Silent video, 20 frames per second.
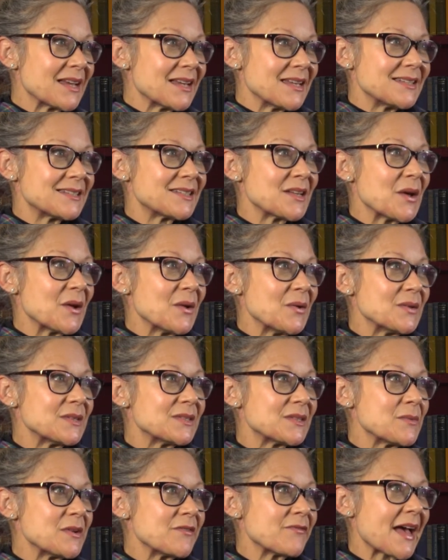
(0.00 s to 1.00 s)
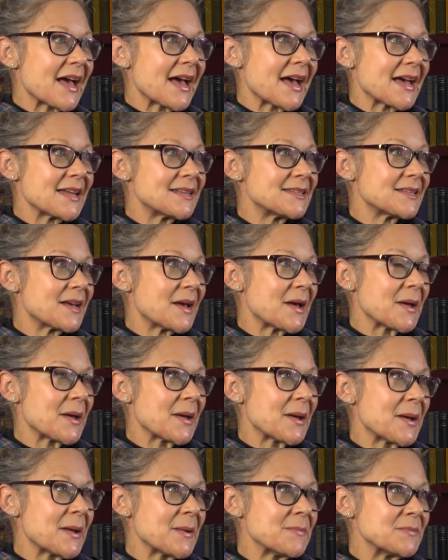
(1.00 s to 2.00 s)
So we've had
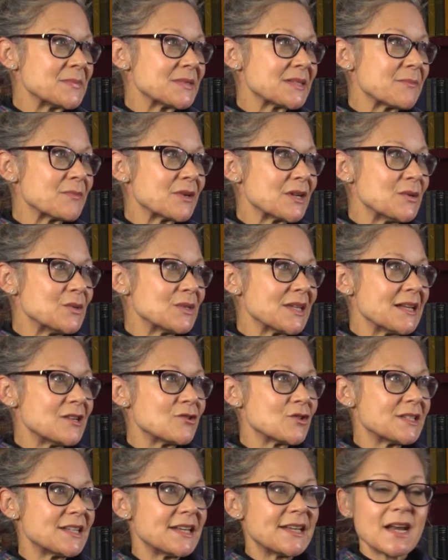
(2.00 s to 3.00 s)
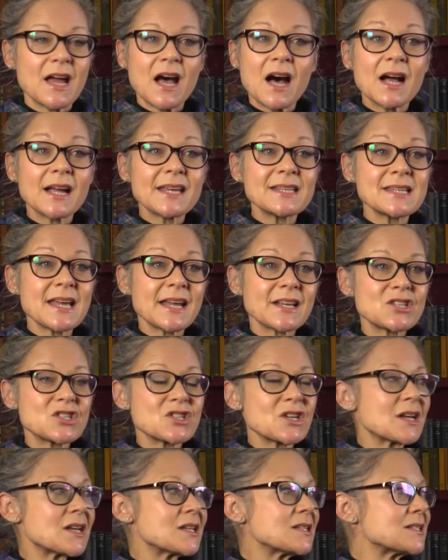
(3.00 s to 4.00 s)
someone who's interested in
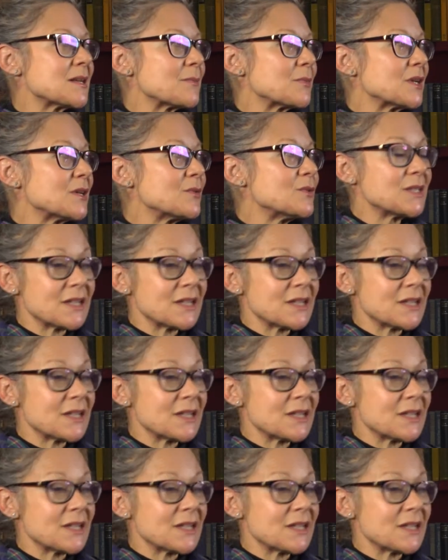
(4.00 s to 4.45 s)
architecture, someone who's